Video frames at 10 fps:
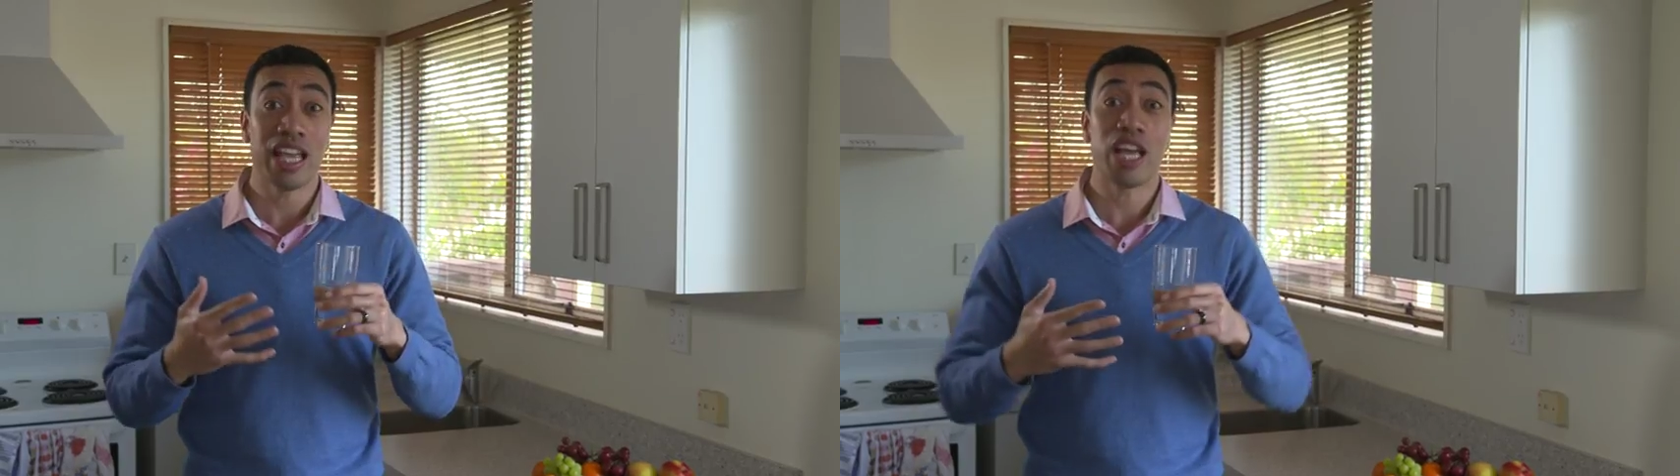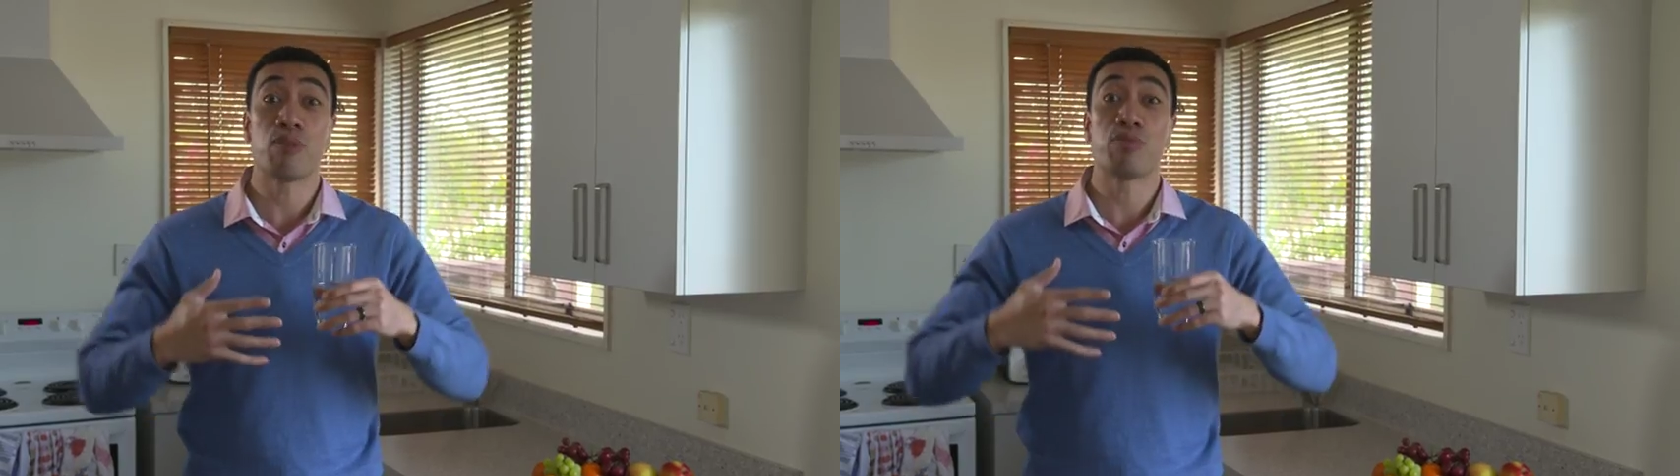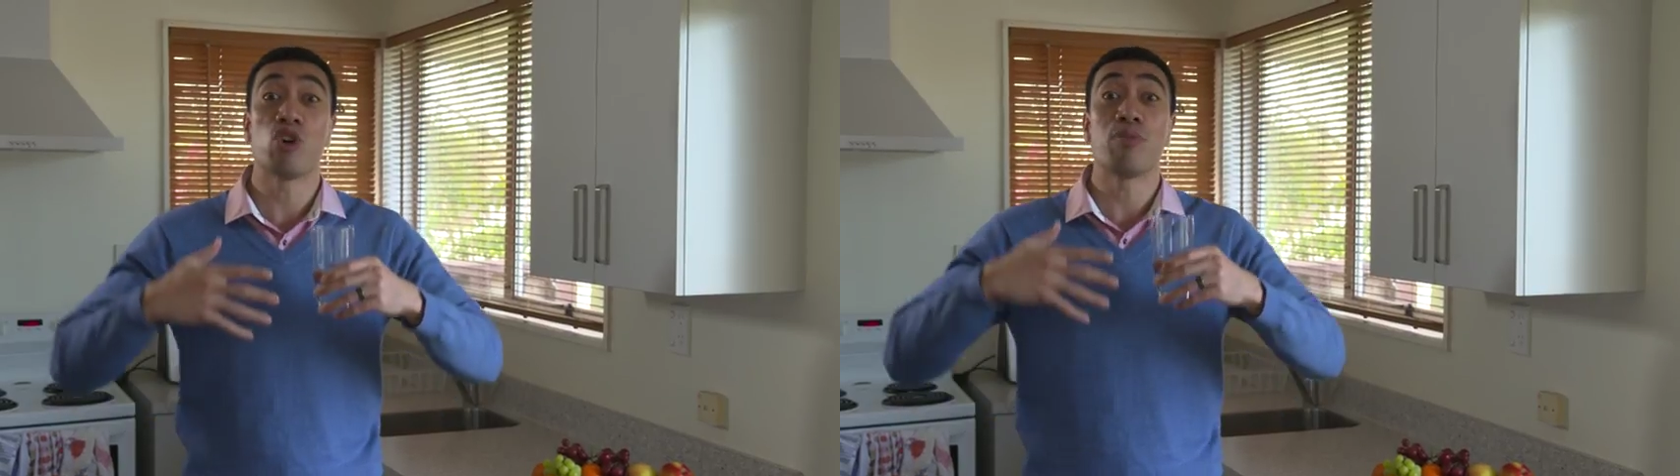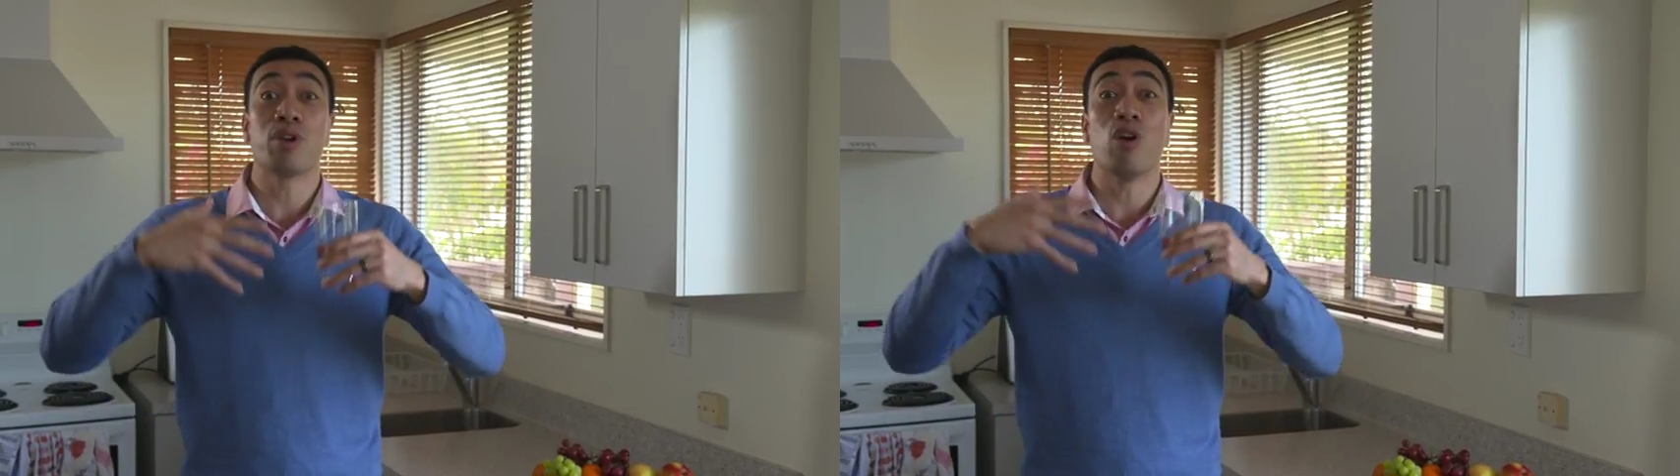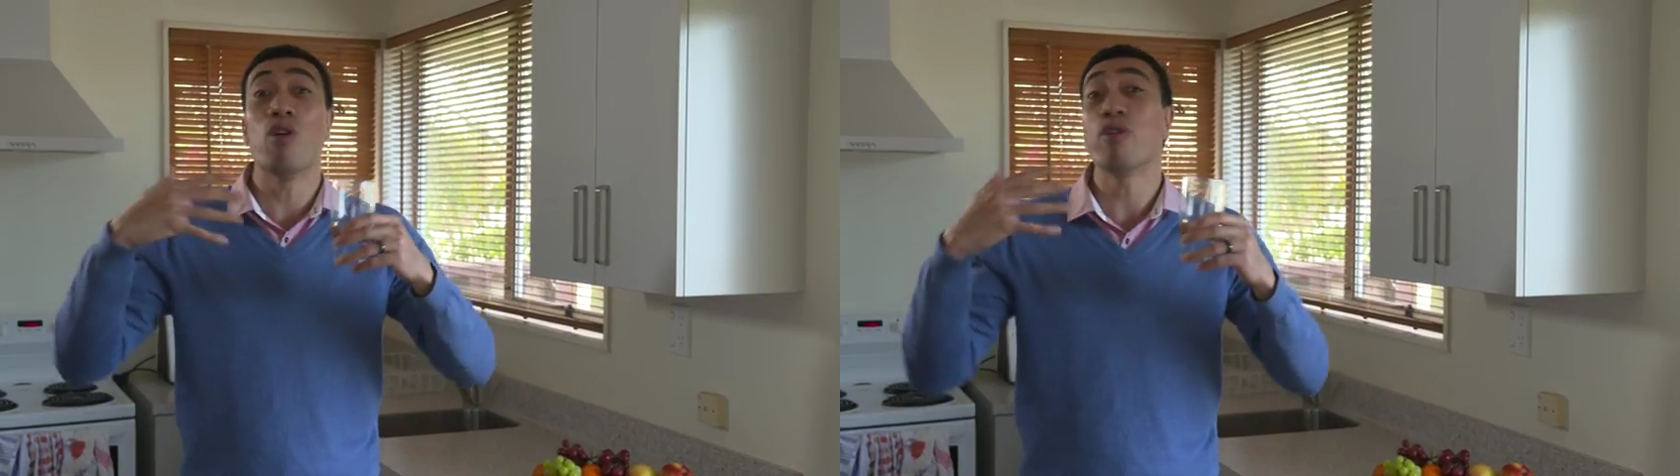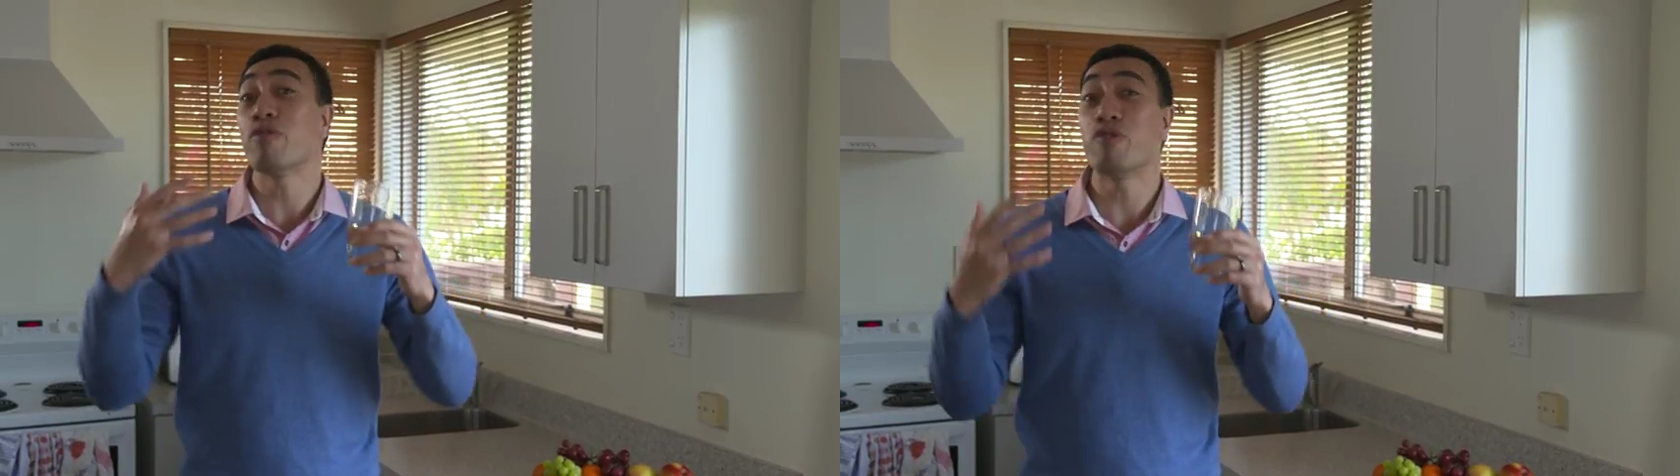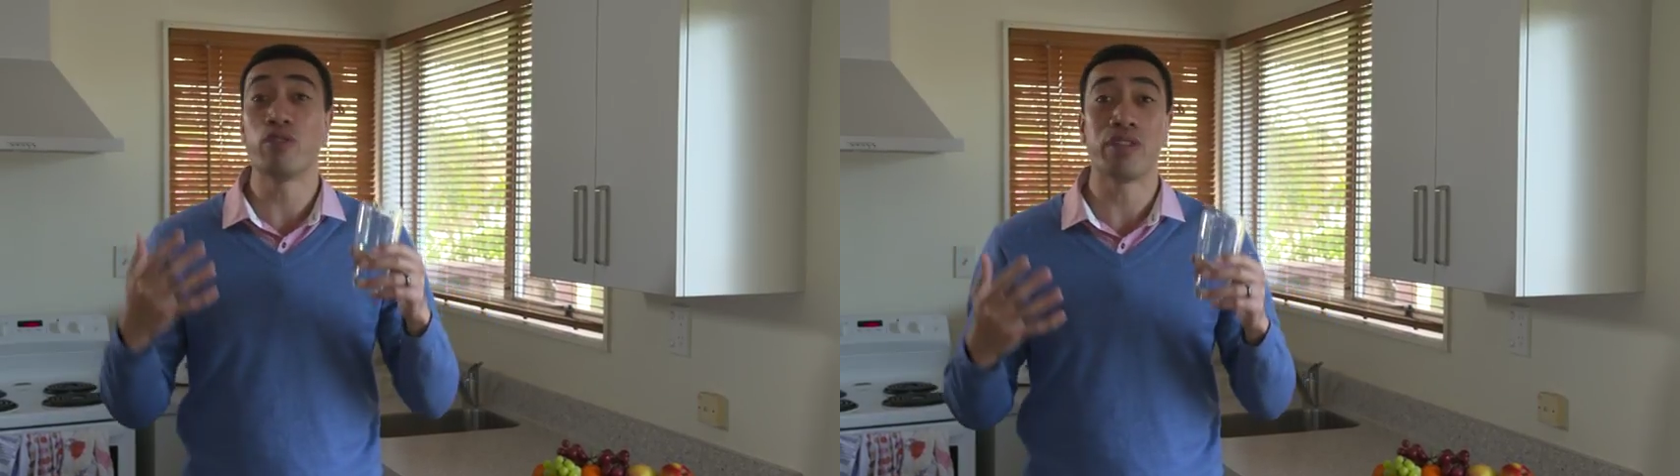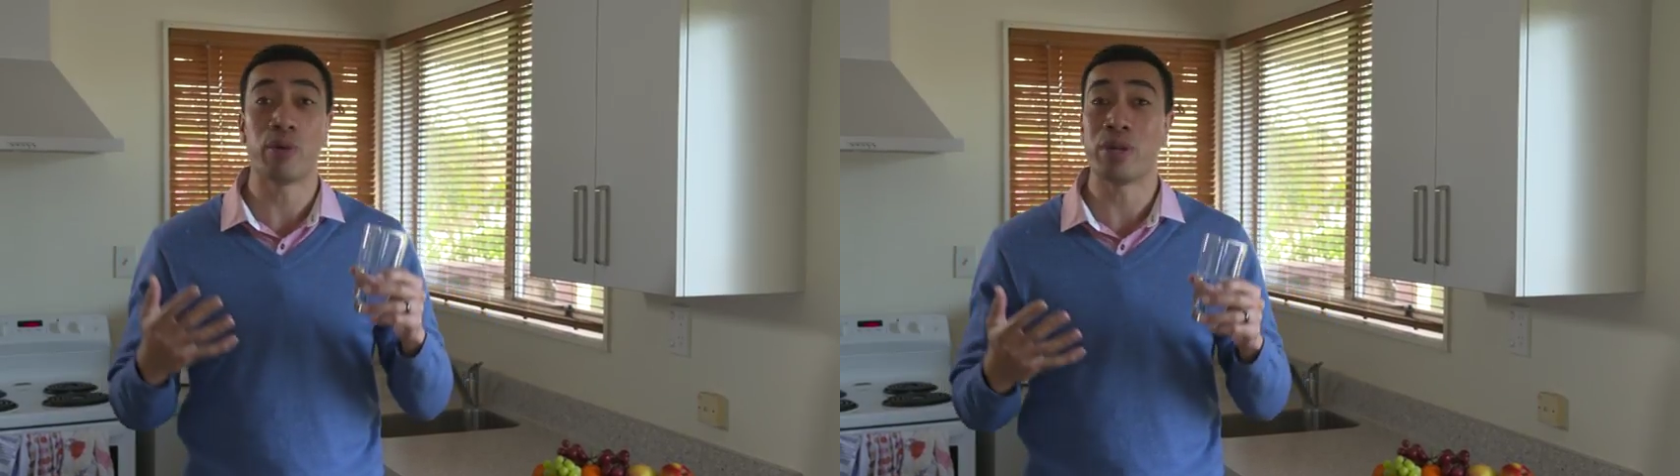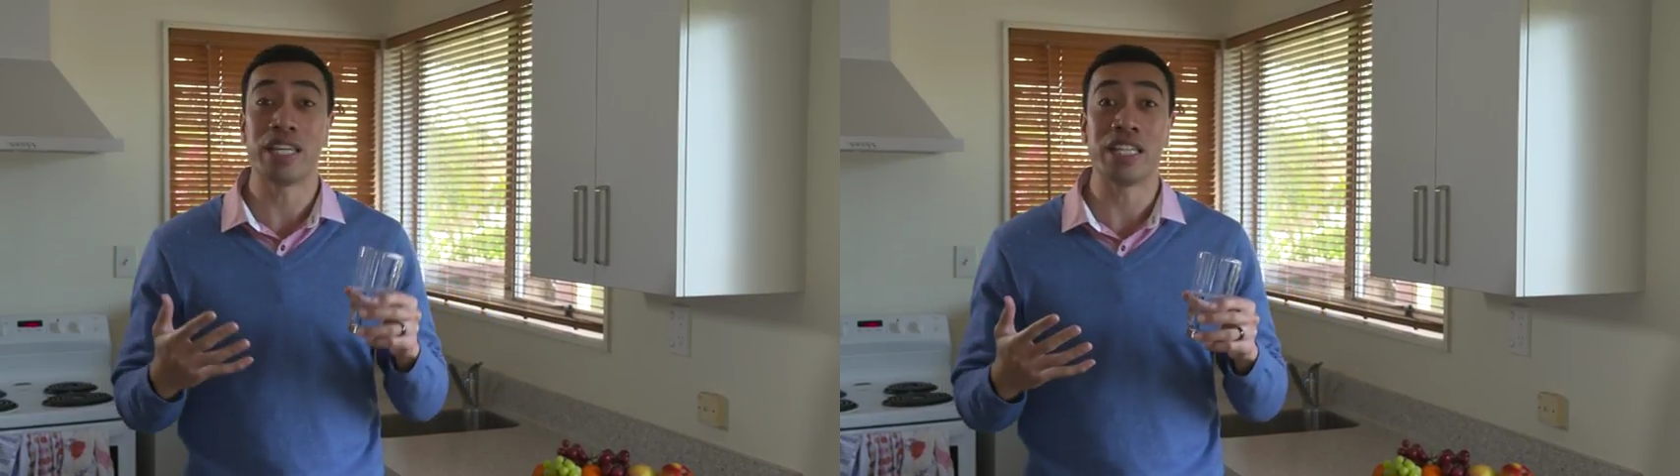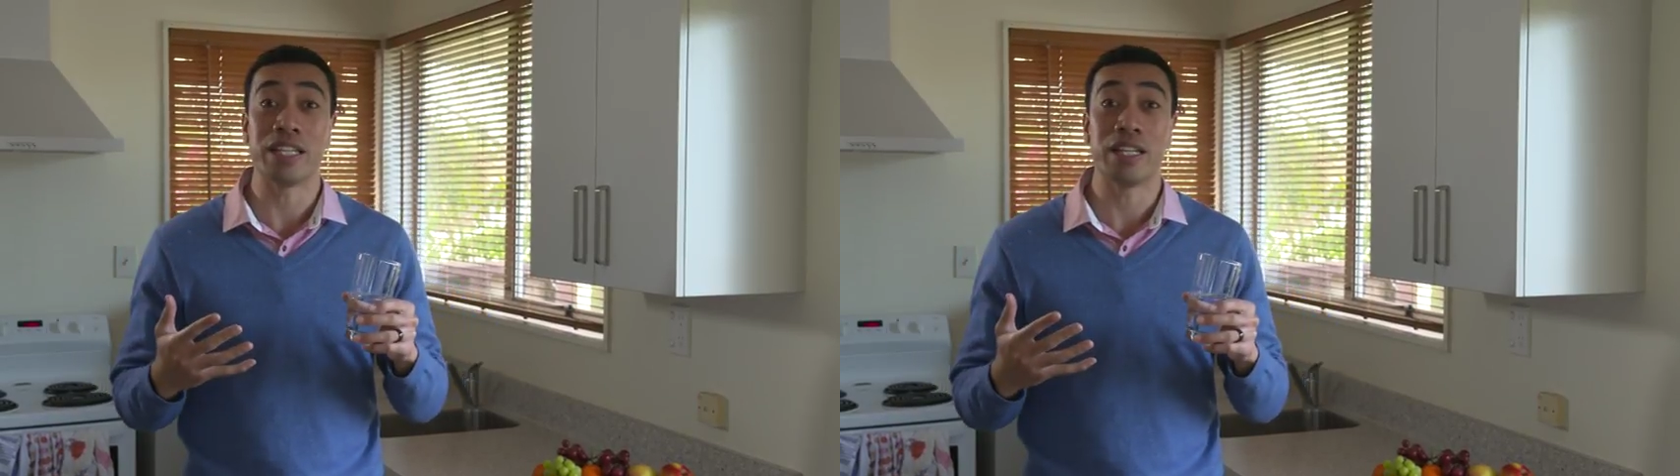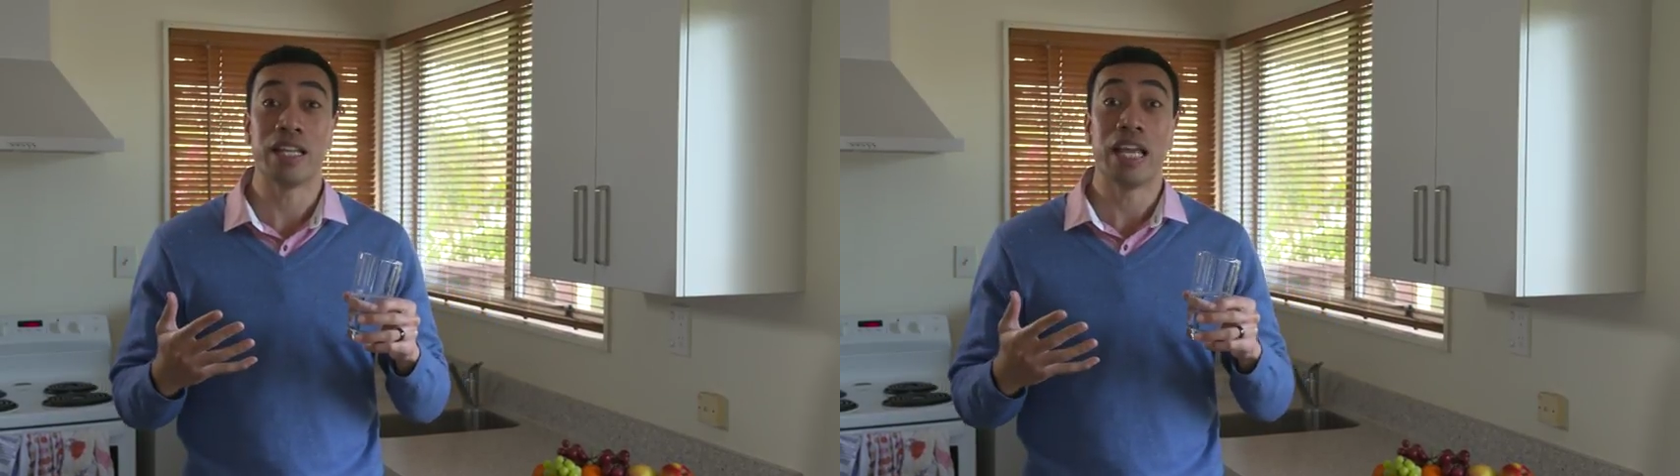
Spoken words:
and absorbs all the food that we eat,